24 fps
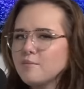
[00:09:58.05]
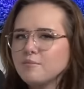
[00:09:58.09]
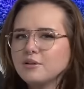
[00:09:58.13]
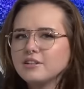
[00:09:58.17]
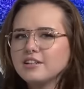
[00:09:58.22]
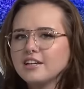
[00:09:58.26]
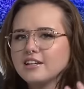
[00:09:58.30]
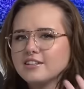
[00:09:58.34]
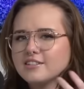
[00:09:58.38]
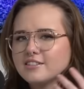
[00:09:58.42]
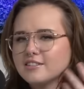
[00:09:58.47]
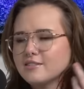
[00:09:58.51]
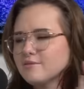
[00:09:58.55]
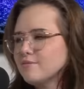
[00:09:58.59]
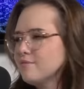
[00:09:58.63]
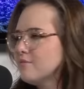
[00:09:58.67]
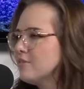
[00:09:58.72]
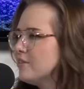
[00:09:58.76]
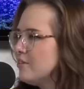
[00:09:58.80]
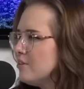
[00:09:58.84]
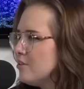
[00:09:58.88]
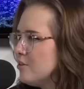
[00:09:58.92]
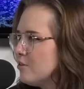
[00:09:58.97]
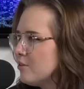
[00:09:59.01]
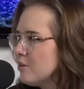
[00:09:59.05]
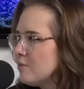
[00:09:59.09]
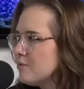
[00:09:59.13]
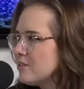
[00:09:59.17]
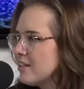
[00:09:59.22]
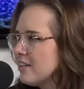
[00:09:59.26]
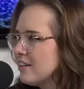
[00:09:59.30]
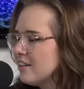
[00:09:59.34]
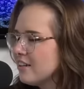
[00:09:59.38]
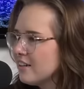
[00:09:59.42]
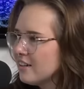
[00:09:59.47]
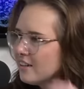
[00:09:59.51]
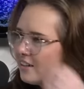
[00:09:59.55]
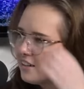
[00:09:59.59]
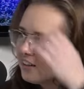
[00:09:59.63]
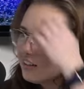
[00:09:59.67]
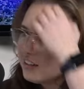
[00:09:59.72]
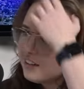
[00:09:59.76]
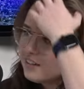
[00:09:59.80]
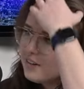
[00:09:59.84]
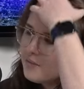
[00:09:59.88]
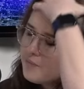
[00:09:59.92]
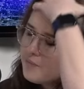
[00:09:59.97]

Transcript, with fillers: but like, you know what I'm saying? That other men